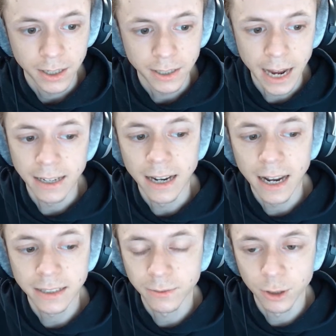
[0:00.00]
yeah, the
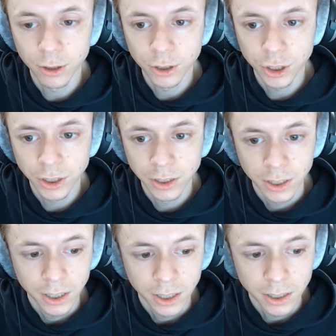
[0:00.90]
last version
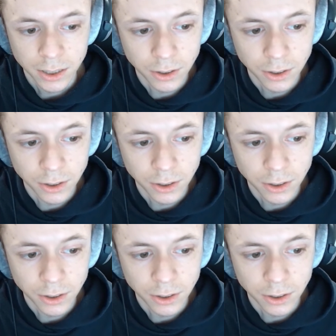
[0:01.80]
did